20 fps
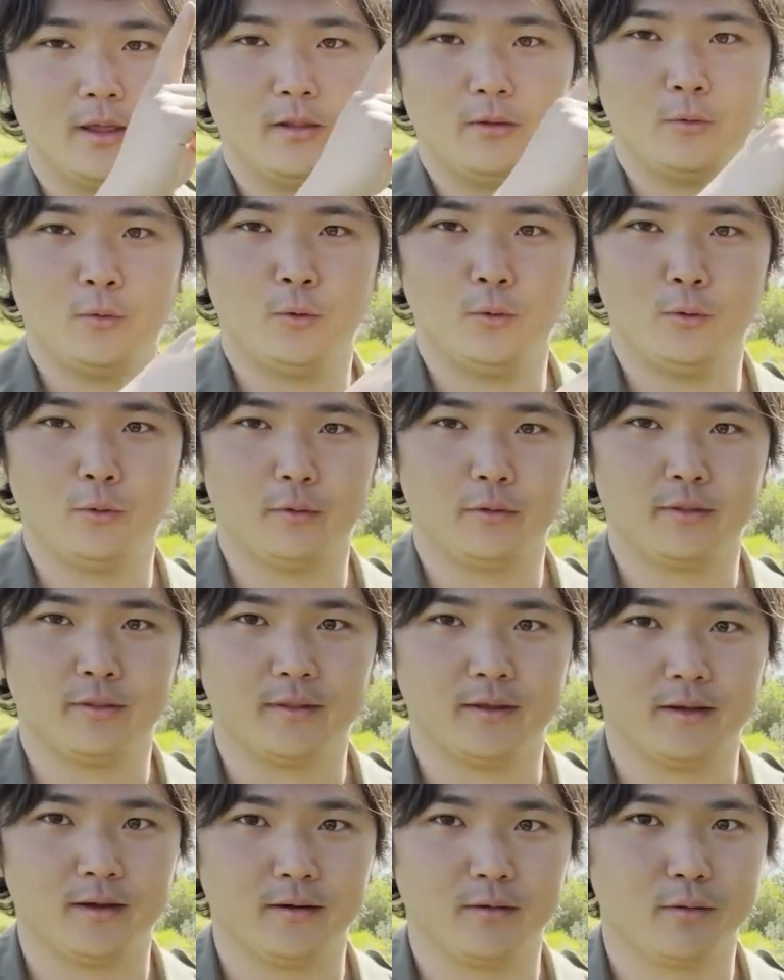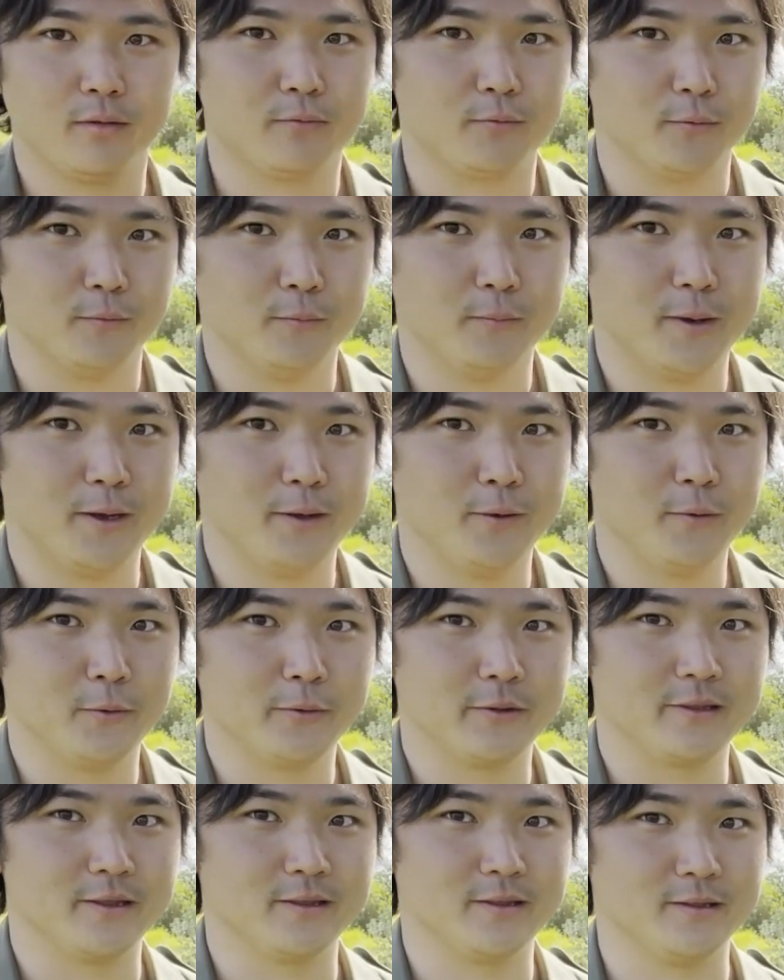whole thing through my oil
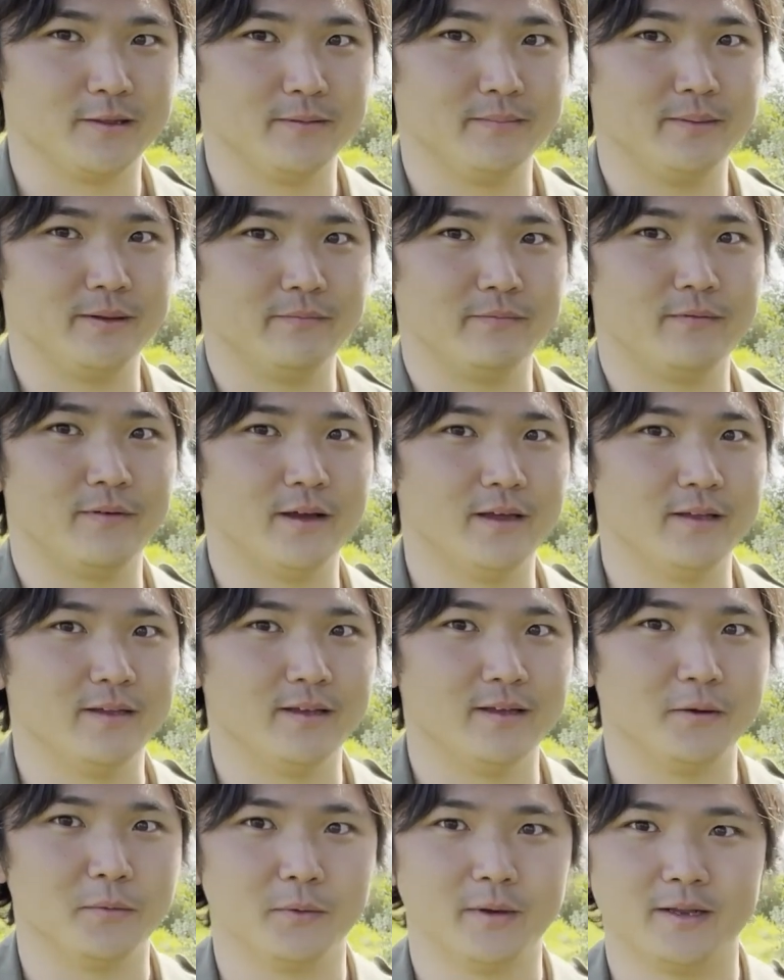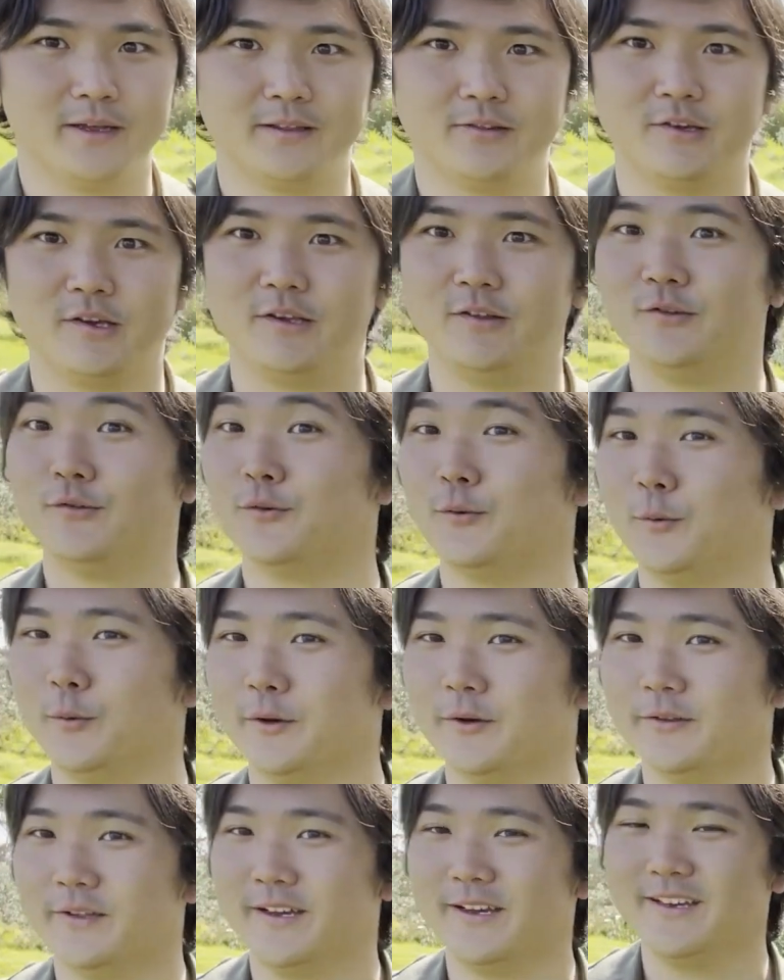system and finding it when I changed
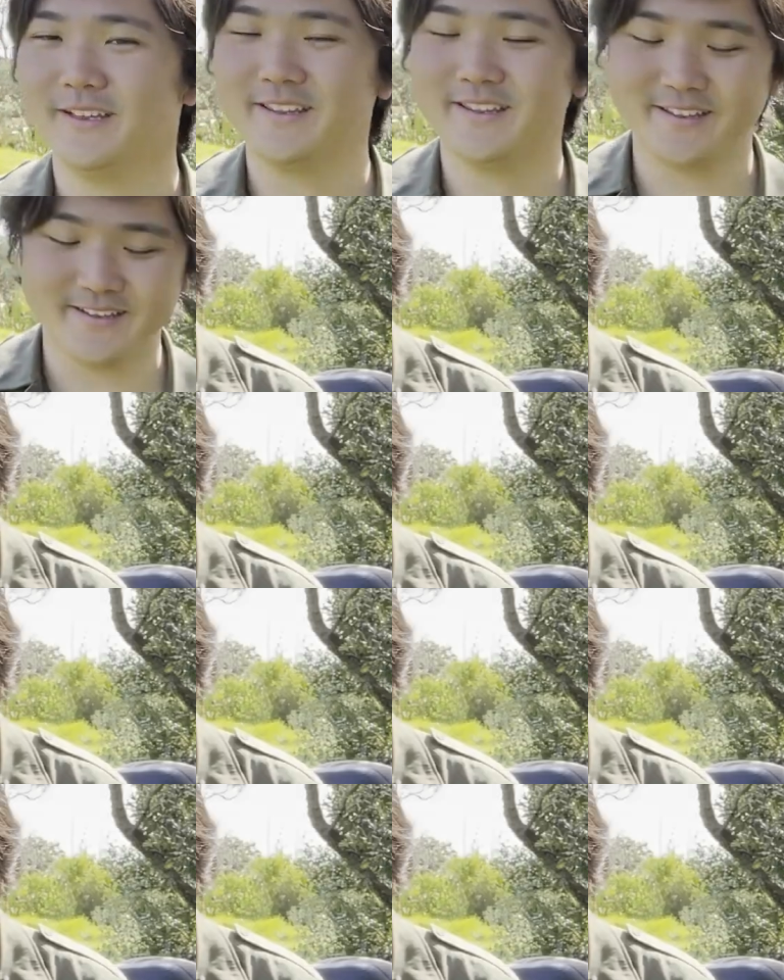oil next.